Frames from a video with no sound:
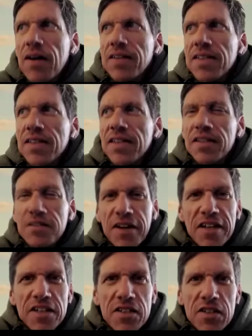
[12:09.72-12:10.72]
think the
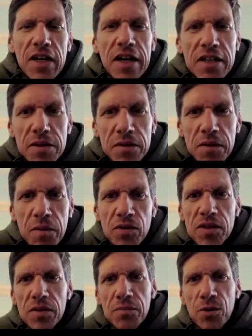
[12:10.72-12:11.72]
interactions are actually the
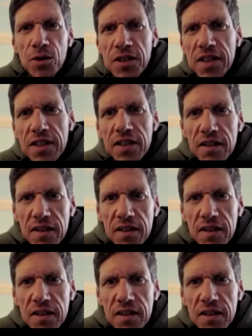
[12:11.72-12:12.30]
most important.